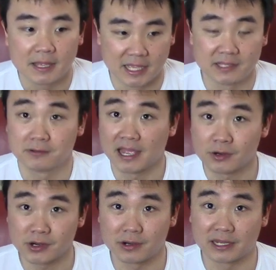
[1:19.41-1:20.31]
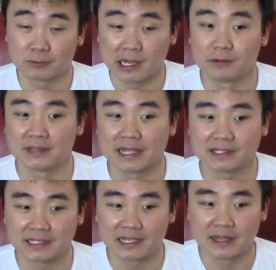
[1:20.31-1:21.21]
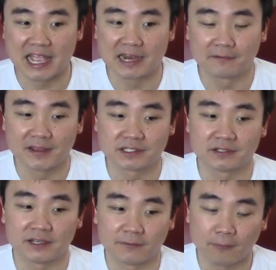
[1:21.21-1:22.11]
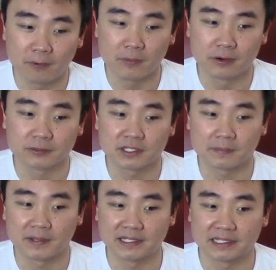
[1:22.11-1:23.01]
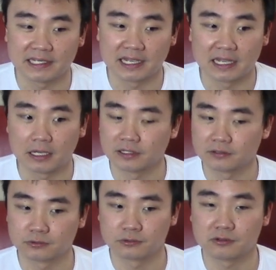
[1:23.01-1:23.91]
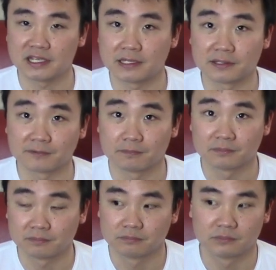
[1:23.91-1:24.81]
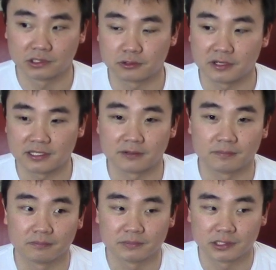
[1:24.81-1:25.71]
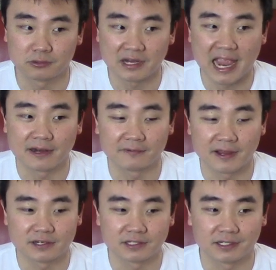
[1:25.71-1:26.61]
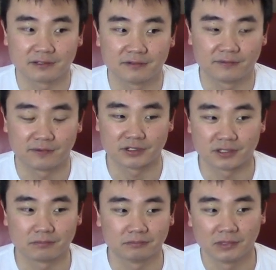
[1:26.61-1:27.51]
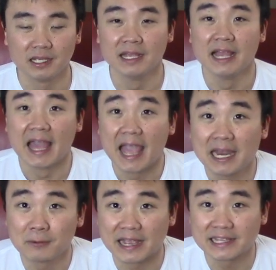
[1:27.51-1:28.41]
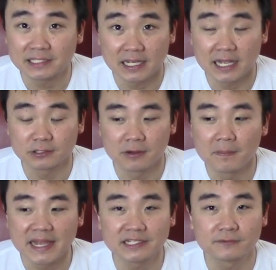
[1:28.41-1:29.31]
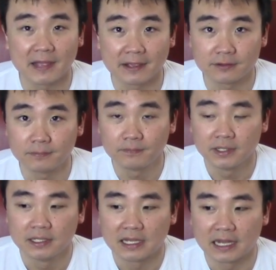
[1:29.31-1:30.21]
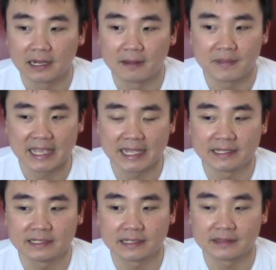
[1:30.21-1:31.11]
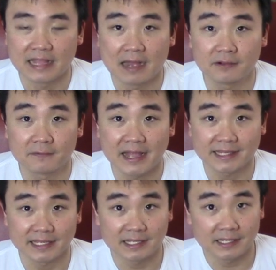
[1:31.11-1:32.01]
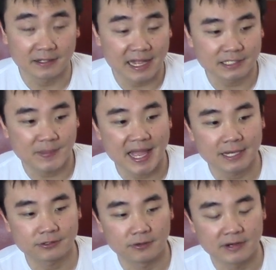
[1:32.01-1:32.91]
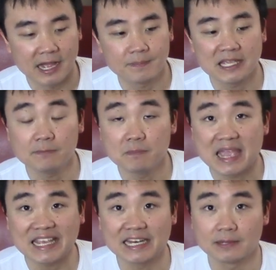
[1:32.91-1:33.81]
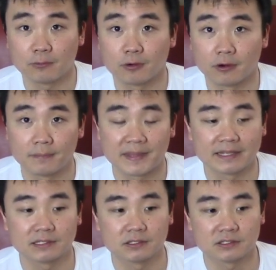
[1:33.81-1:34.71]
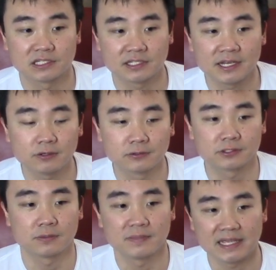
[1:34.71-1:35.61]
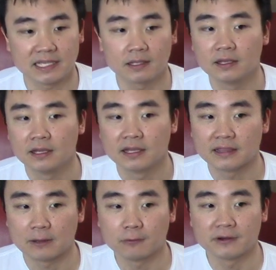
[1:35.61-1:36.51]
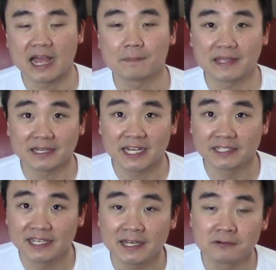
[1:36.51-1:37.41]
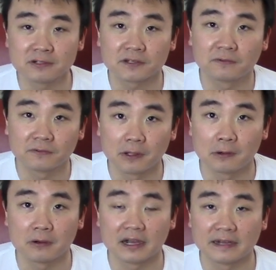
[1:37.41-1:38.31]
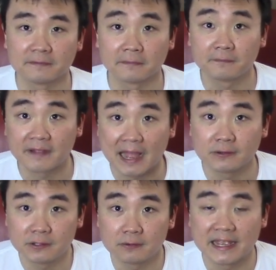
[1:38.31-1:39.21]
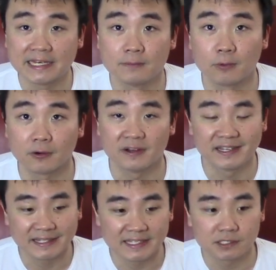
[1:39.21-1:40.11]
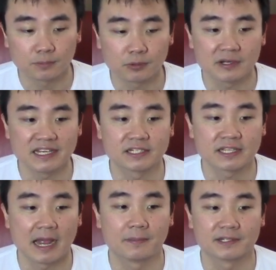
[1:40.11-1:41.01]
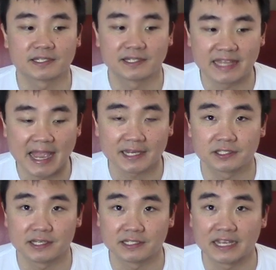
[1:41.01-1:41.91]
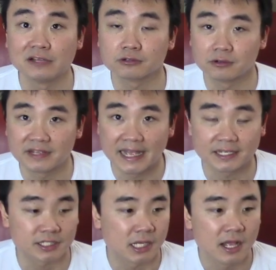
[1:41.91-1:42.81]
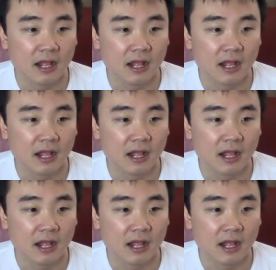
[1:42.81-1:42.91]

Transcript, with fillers: And you get her as well, not the uh, Anafenza the foremost, but the uh, tree, the, the tree, the, the tree Anafenza version. Anyway, it's uh, a tremendous value. Um, and now the fact that the clash packs are not being made anymore, that signals to me there will not be a continuous flow of value anymore in these pre-established decks, these intro decks.